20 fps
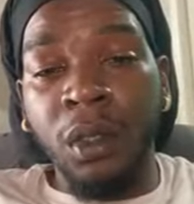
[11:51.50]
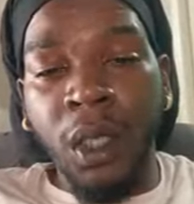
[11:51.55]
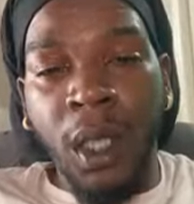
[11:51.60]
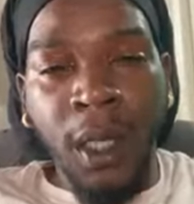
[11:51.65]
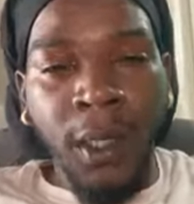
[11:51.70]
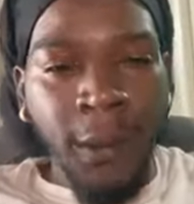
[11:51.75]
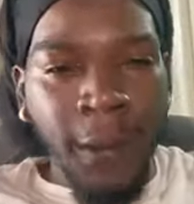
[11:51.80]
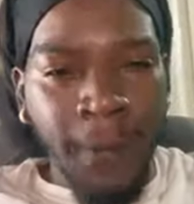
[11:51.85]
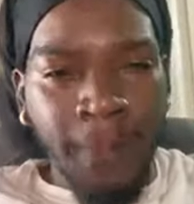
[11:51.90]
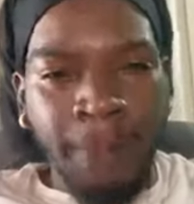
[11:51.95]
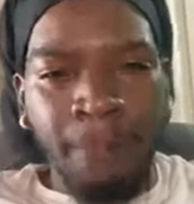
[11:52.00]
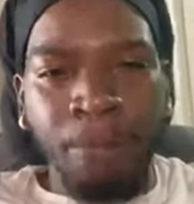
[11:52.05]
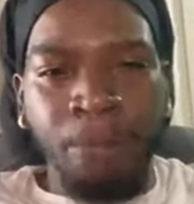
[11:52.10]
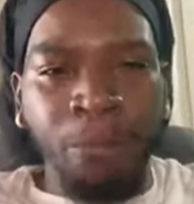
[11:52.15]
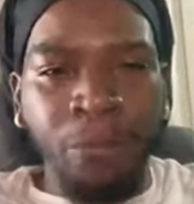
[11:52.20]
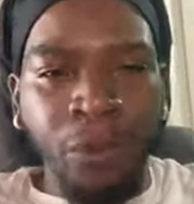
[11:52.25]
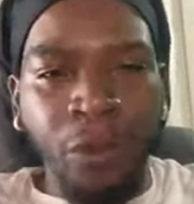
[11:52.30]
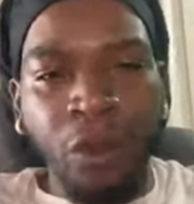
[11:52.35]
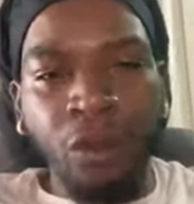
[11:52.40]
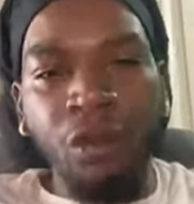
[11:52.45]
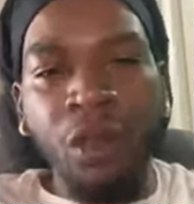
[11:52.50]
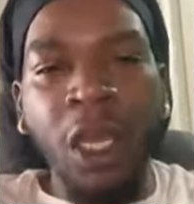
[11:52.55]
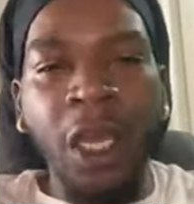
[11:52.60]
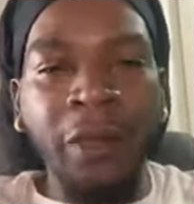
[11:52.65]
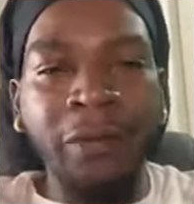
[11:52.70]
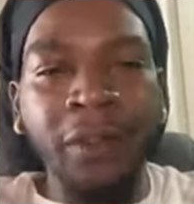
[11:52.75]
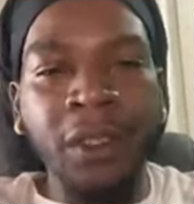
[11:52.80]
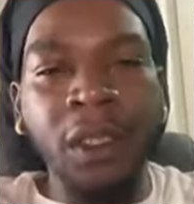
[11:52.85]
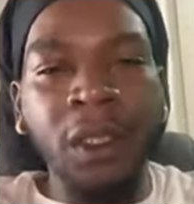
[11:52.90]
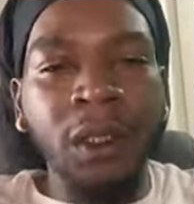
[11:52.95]
Like, you
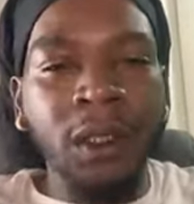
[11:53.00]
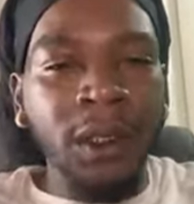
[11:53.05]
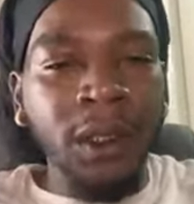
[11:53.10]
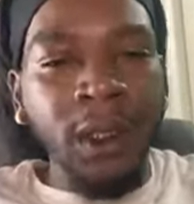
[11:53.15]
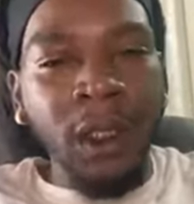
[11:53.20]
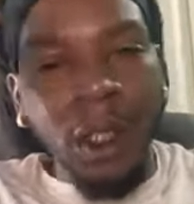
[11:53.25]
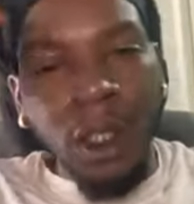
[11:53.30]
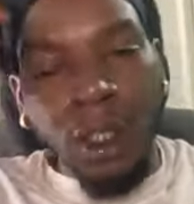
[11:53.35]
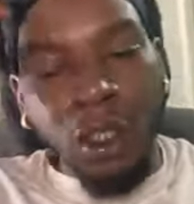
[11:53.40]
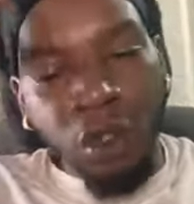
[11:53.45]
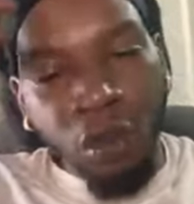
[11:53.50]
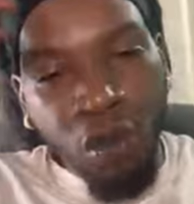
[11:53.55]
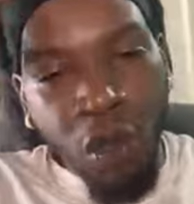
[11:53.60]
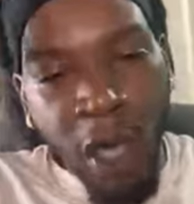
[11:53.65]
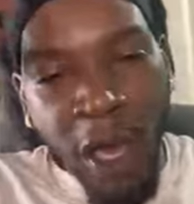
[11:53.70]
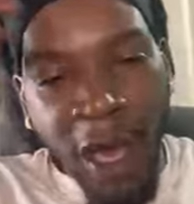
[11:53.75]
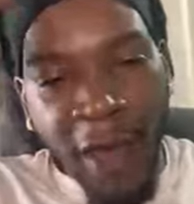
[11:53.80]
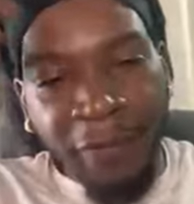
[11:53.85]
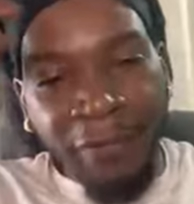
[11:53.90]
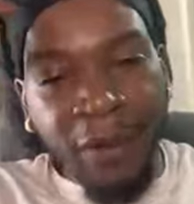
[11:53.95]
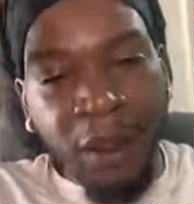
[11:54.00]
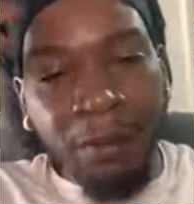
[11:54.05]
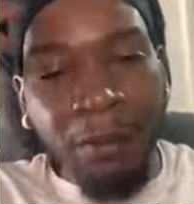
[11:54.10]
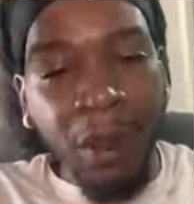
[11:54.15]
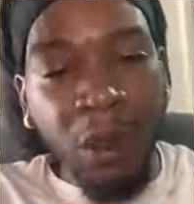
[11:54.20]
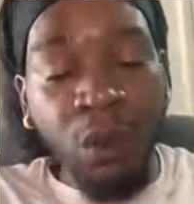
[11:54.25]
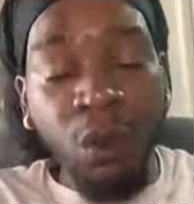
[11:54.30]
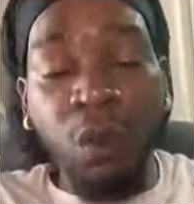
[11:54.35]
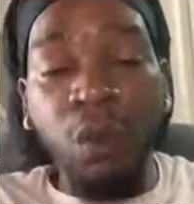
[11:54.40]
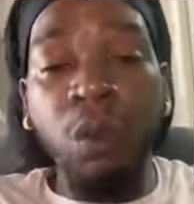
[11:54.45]
have to understand, you have to
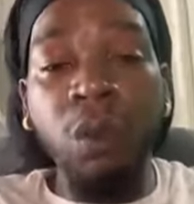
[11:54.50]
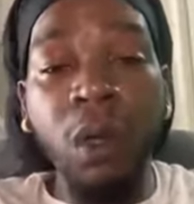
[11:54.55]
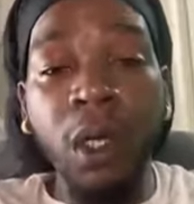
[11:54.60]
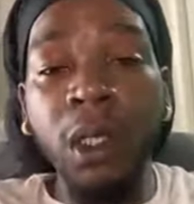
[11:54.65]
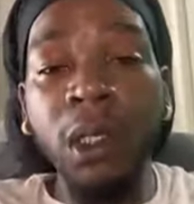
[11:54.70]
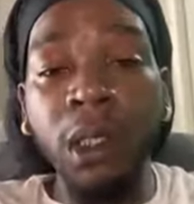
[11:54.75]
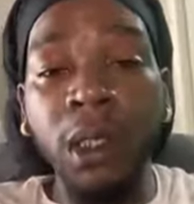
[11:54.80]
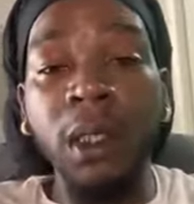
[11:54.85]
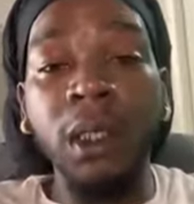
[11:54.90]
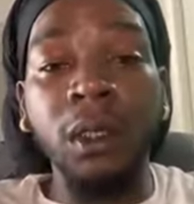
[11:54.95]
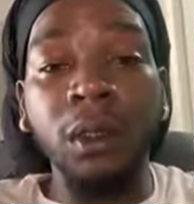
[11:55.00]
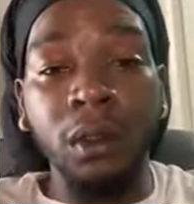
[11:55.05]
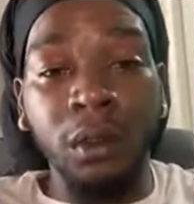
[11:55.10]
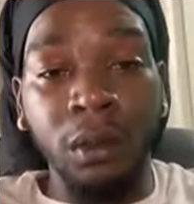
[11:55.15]
be willing